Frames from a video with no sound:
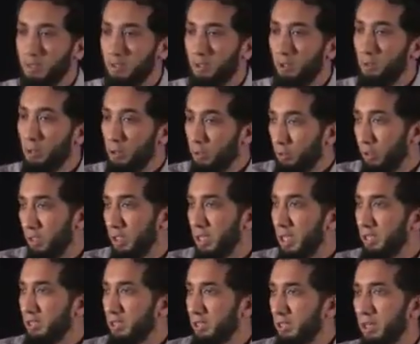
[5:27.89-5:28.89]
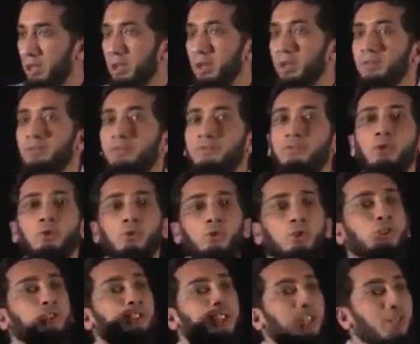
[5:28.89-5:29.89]
You know, wa dhurriyatina,
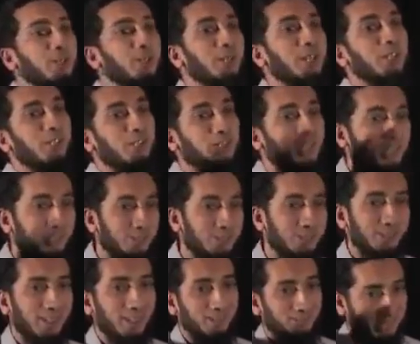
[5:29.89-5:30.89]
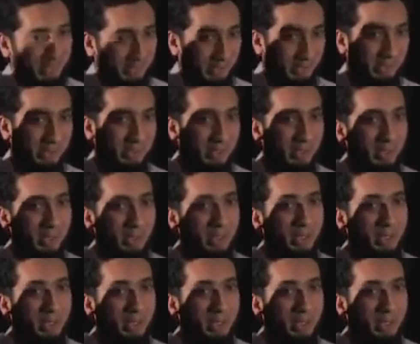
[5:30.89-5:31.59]
future generations of us.